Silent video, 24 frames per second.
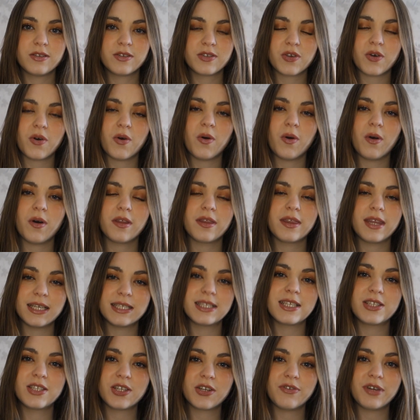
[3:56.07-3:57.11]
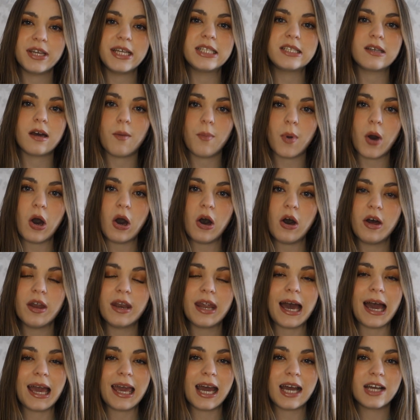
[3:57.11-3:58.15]
So this is the green top
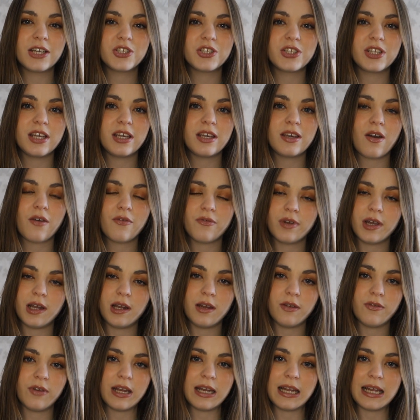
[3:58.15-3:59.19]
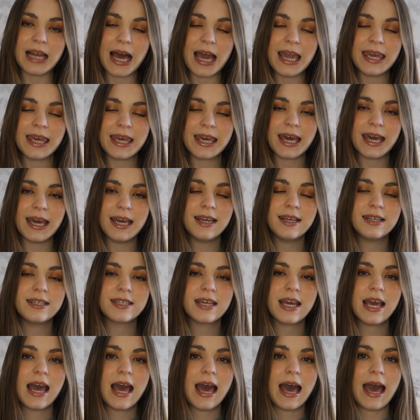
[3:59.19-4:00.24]
on. I actually really, really like
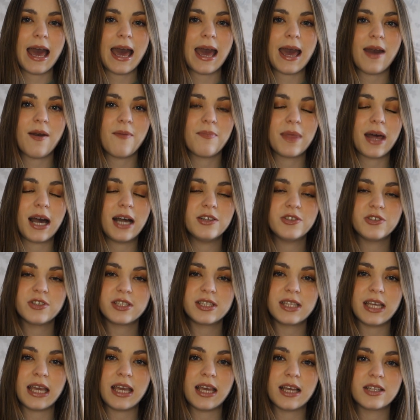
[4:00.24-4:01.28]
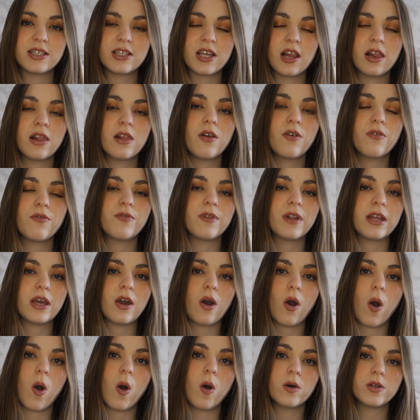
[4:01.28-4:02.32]
it. I just think it's a lovely
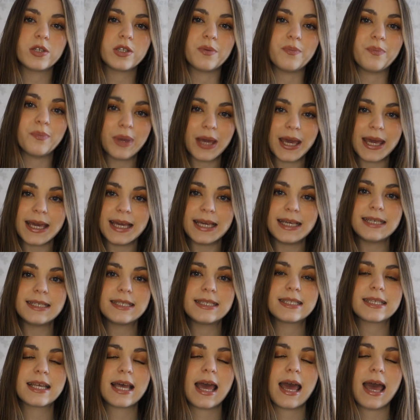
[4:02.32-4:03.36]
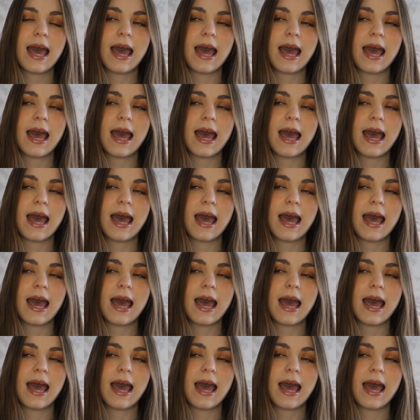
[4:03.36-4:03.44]
autumn piece,